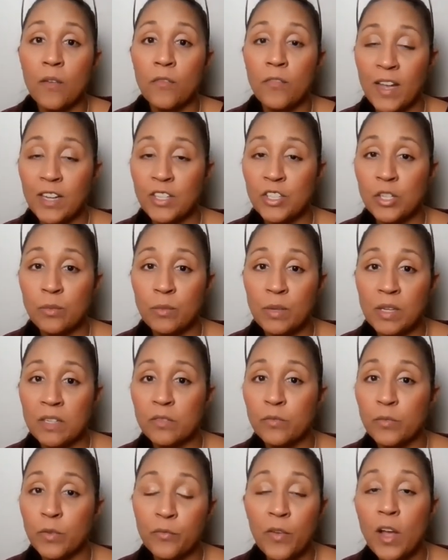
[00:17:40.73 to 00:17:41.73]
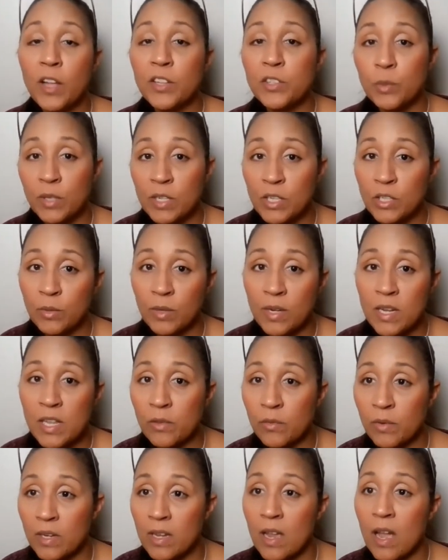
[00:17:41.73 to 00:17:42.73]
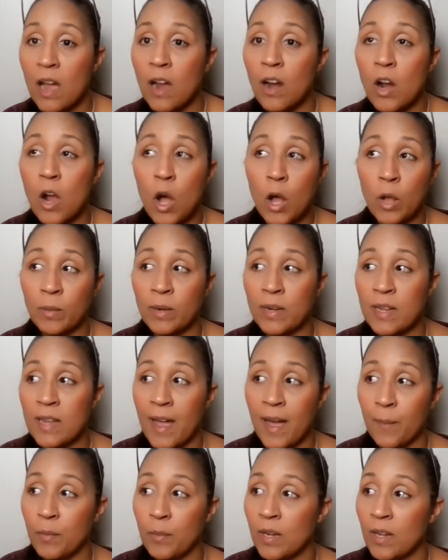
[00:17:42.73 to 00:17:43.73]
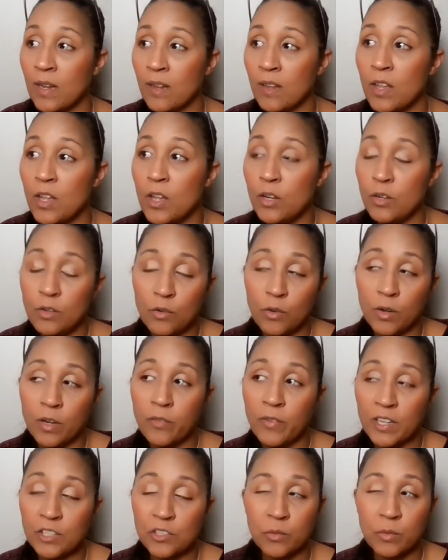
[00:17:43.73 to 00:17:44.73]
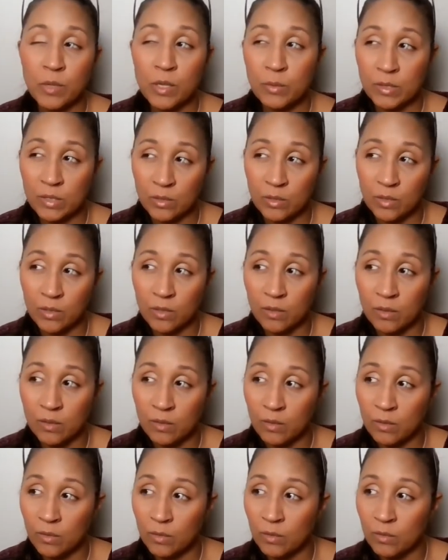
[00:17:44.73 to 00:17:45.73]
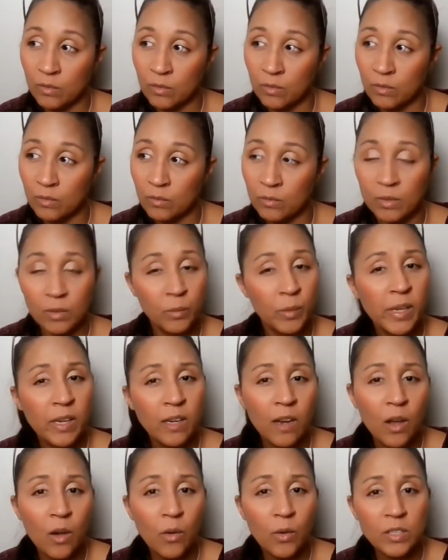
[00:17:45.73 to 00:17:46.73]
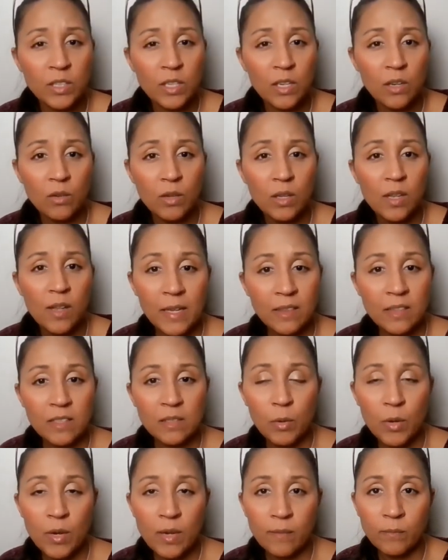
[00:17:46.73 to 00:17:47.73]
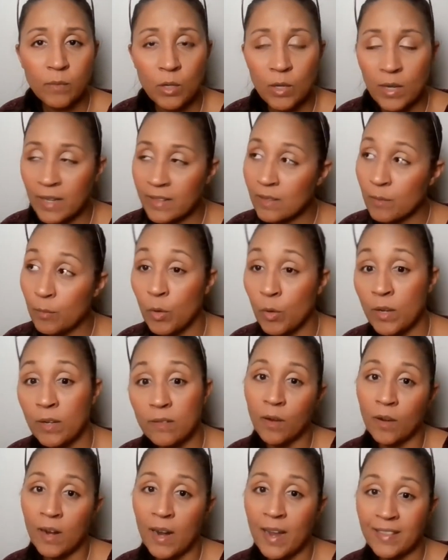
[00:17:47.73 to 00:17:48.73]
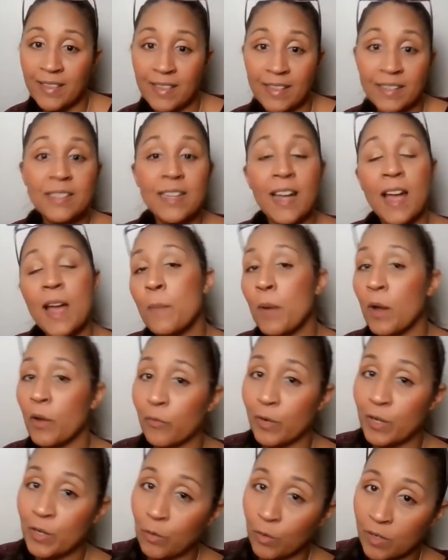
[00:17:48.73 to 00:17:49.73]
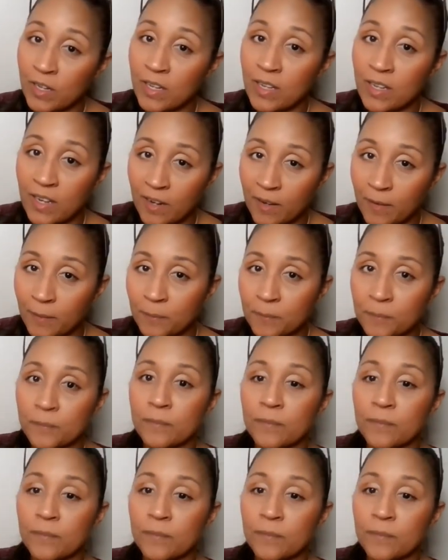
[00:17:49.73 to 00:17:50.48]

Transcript: fashion weeks for fall 2023 are already happening. New York Fashion Week was a week ago or so at this point, or at the time of recording here.